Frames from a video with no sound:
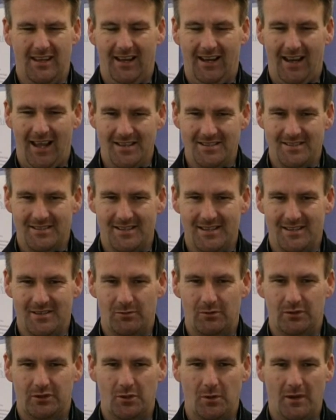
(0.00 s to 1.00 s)
It hasn't said it
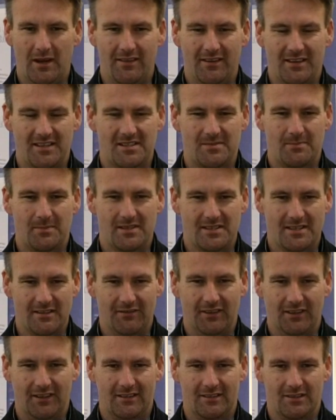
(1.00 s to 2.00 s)
will do anything
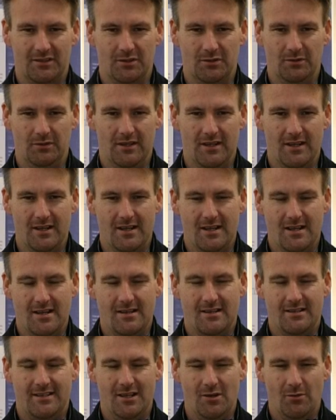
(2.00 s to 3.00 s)
specific to
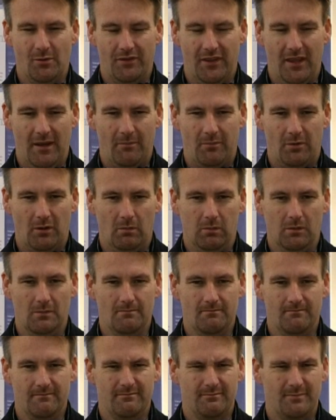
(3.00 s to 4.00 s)
deal with that
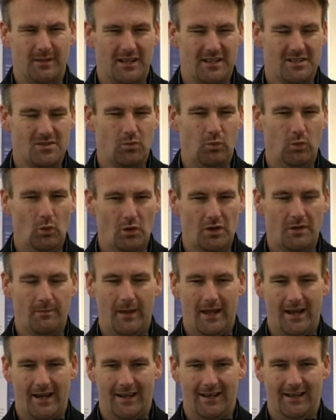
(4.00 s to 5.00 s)
problem, but it's warned
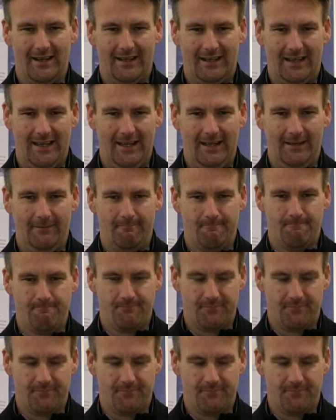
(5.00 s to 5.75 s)
about it again.